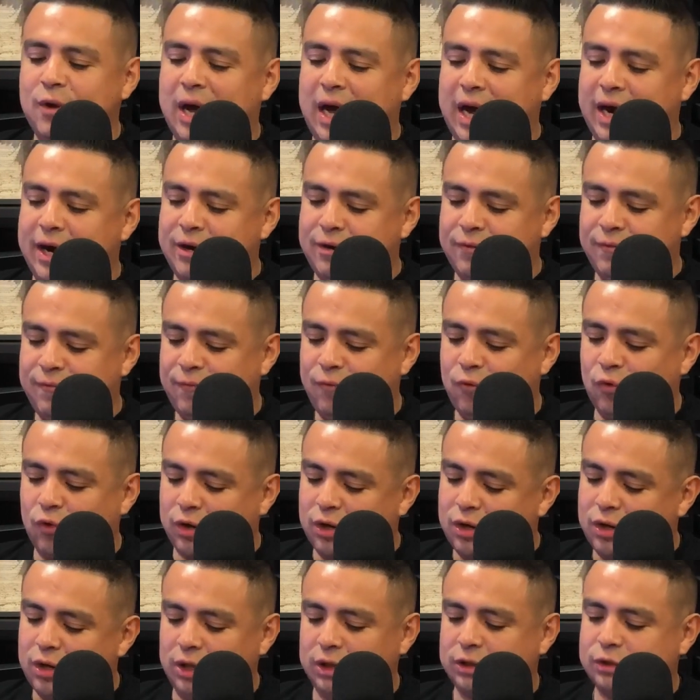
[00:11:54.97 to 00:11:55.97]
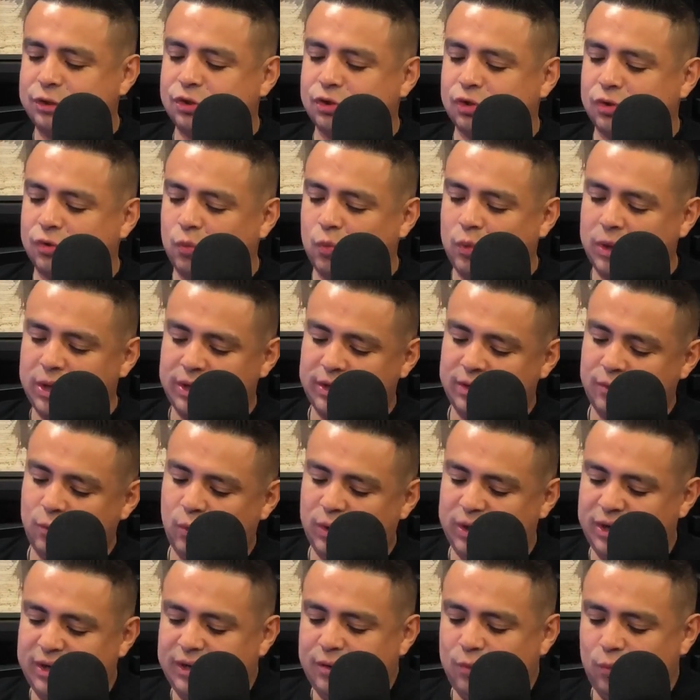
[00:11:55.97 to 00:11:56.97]
hire for culture? Where,
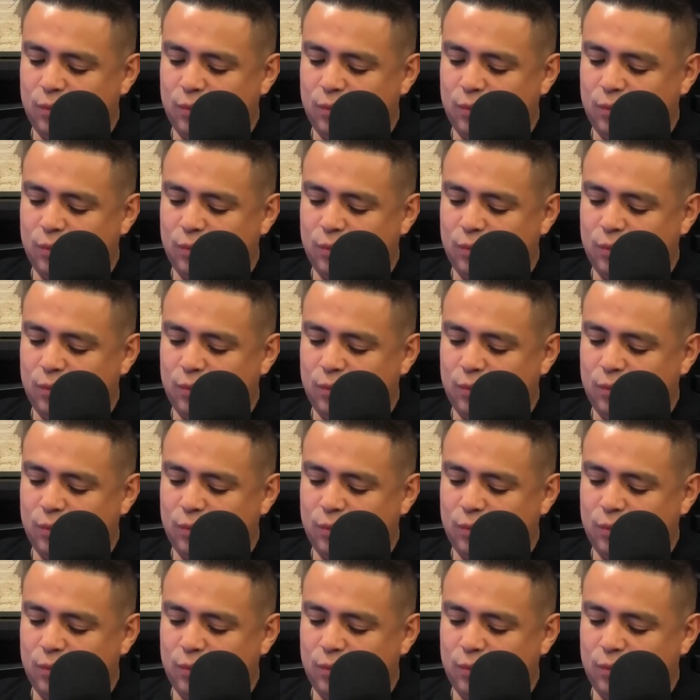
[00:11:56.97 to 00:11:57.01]
where,